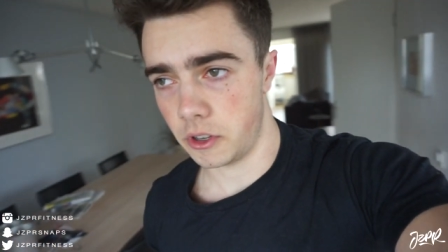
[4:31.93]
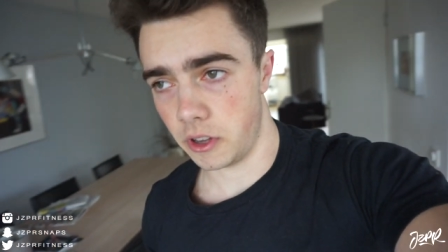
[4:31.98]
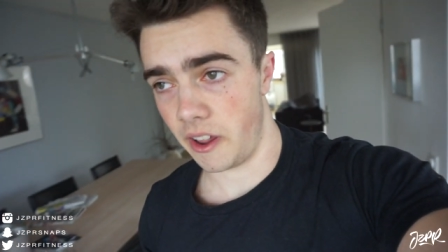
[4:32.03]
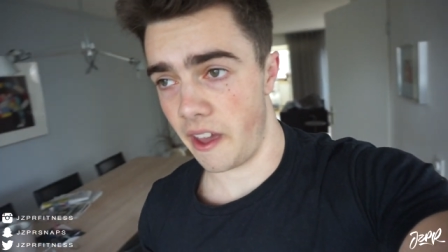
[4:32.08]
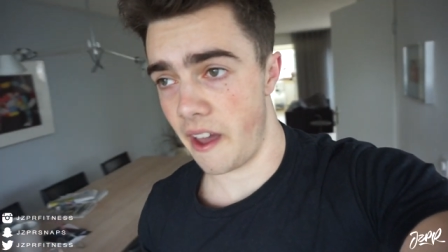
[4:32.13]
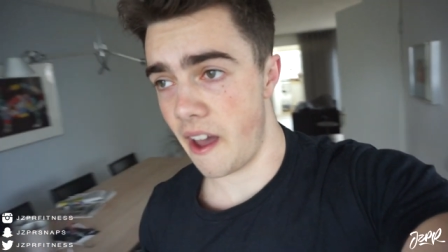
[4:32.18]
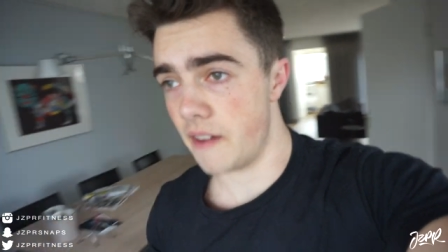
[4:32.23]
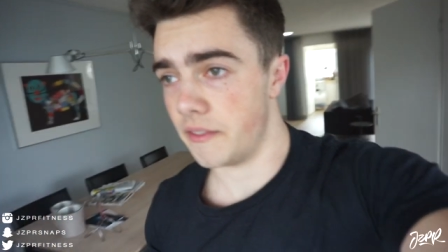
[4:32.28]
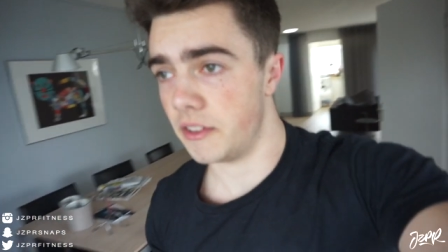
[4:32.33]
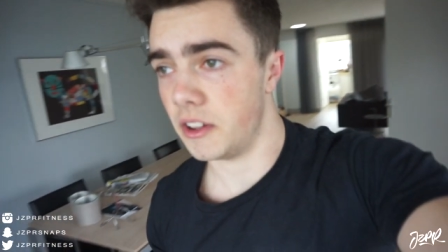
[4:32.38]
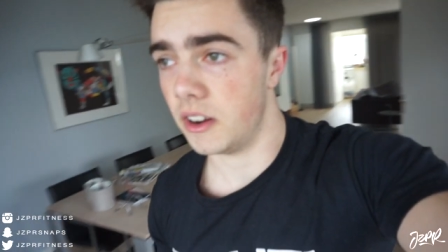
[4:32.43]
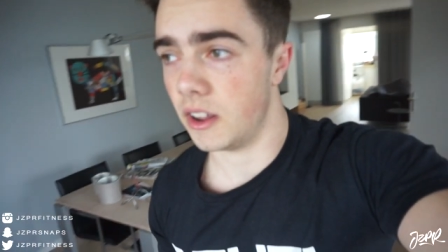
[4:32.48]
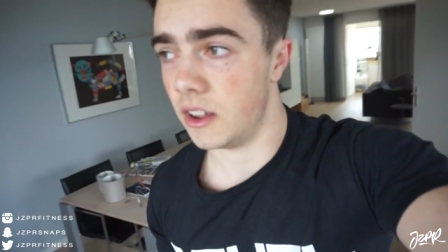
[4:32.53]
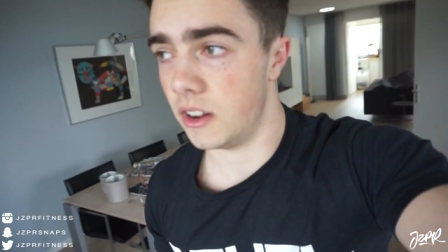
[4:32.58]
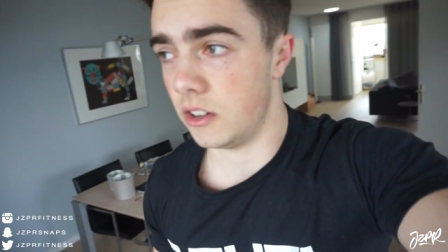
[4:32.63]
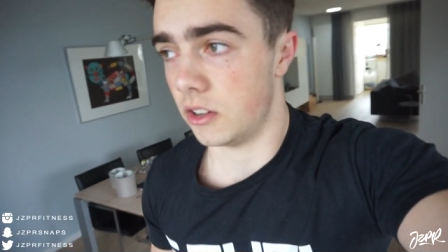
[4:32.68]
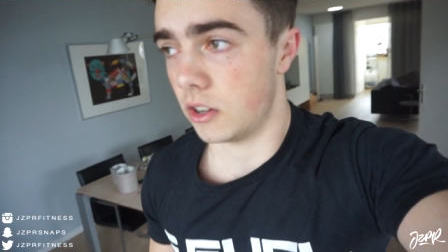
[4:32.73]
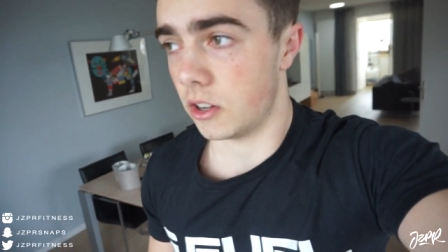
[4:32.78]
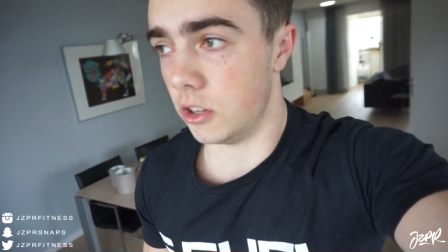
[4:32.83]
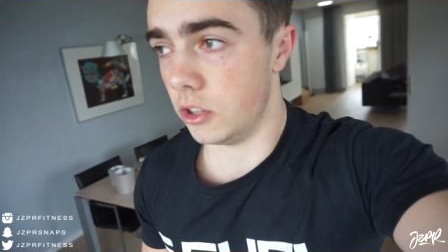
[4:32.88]
can have it
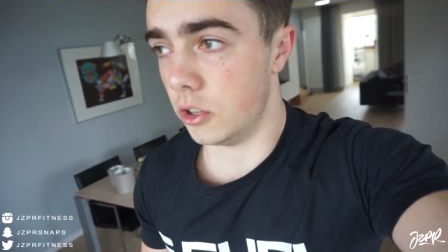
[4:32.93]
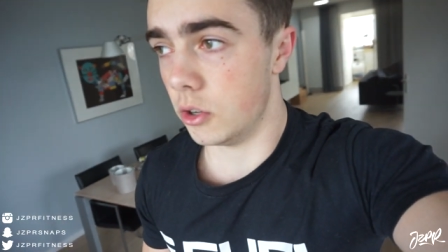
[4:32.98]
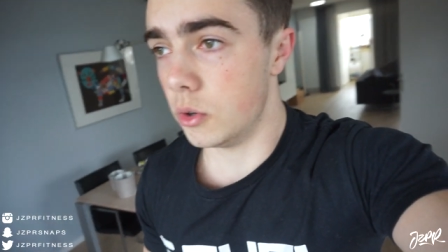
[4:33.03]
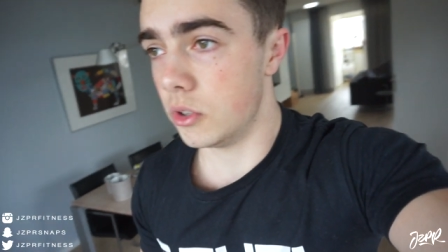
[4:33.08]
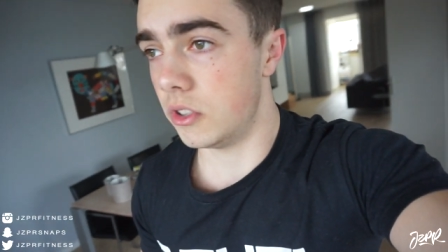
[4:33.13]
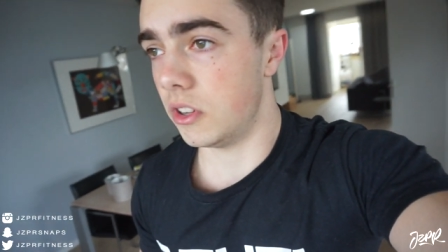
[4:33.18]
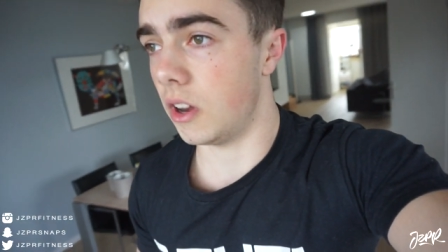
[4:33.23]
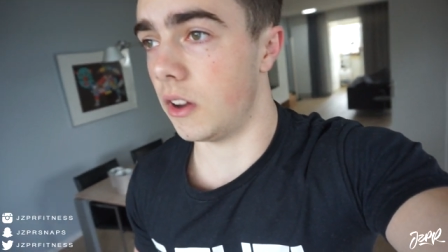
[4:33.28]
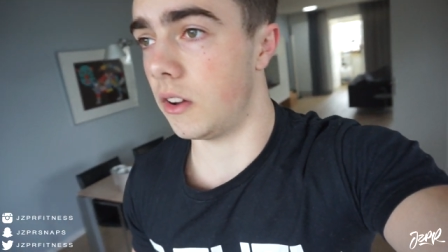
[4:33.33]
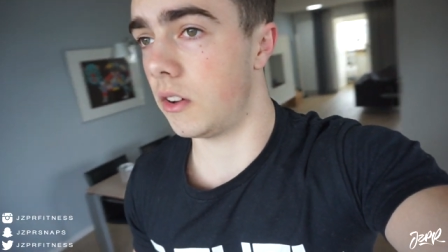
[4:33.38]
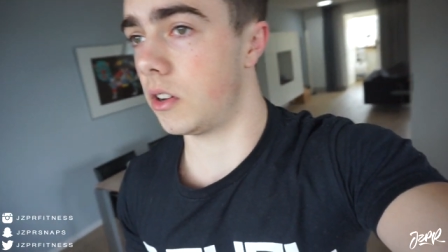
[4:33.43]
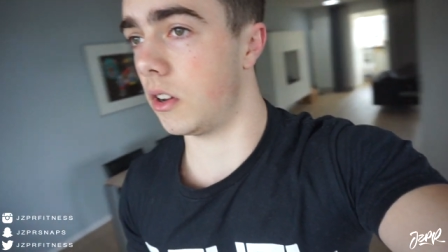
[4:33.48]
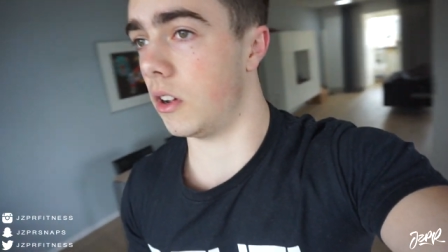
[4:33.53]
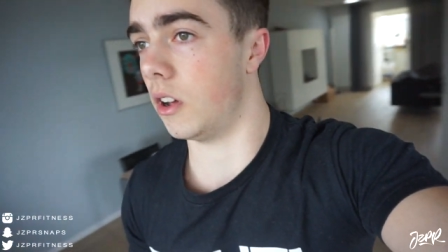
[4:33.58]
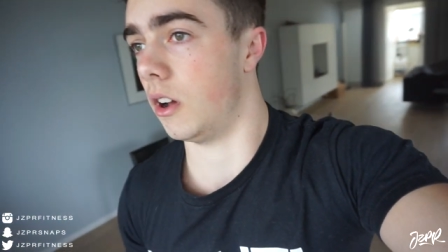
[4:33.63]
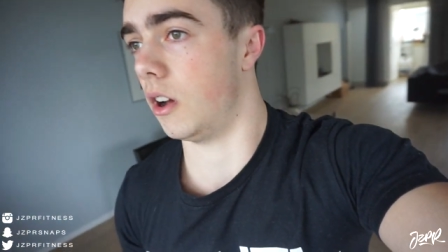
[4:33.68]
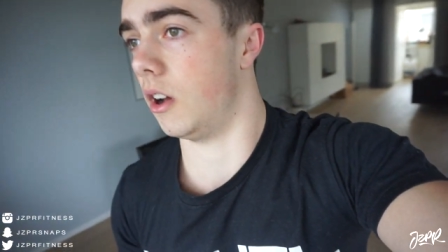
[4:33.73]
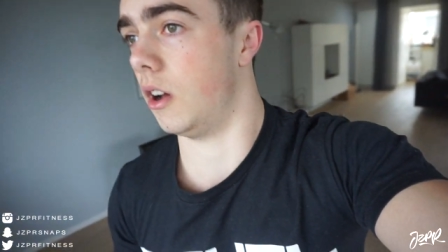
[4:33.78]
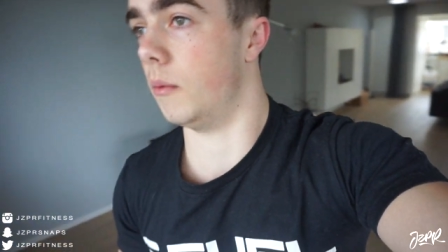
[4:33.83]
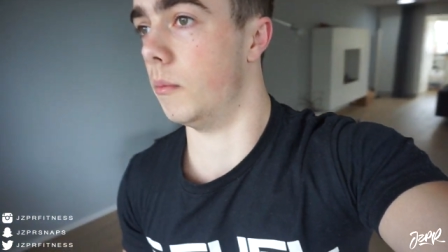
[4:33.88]
and you can use it
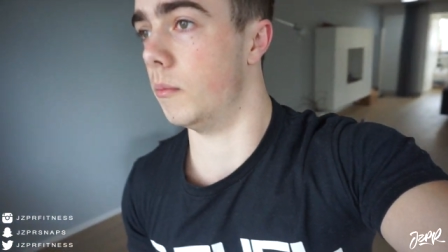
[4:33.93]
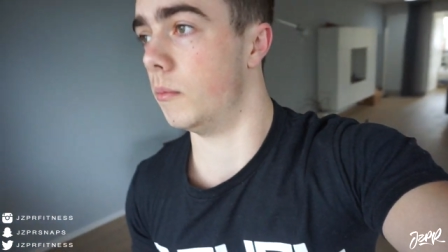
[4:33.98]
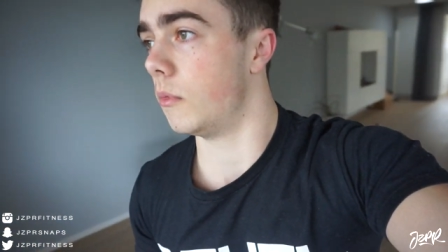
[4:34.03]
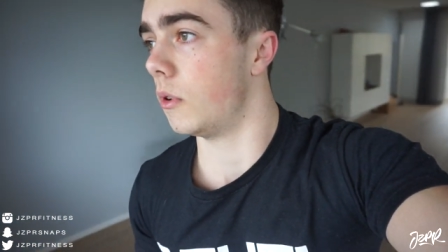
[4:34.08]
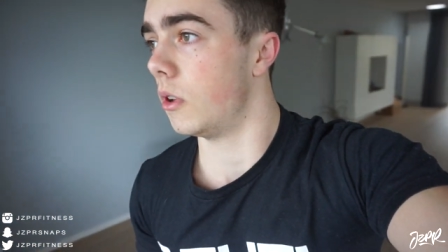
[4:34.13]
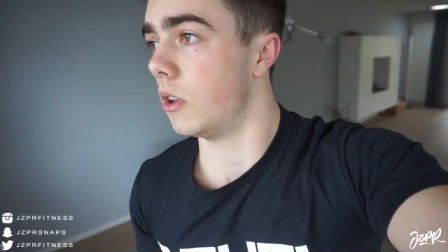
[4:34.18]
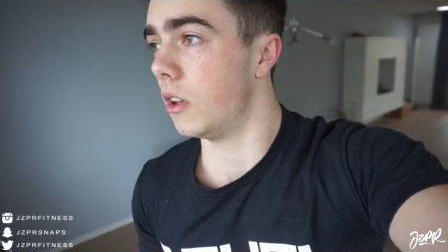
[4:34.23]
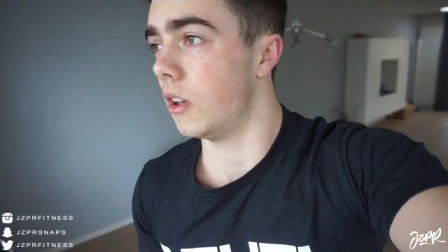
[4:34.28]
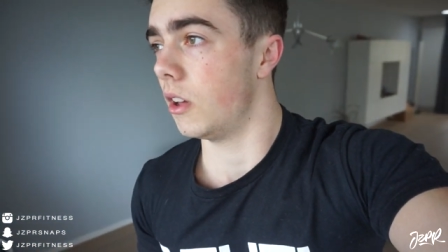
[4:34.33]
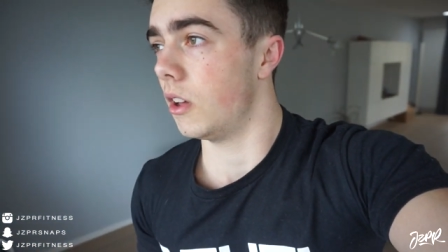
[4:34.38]
um,